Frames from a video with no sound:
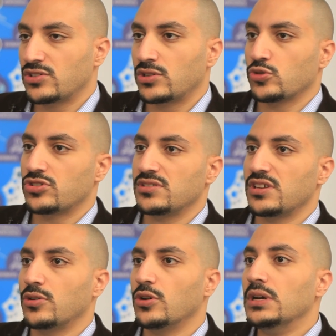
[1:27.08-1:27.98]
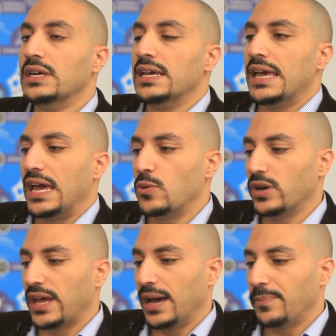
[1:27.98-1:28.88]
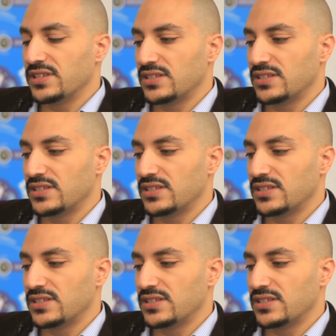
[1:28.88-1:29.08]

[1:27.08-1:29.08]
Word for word: close to zero. And what happens is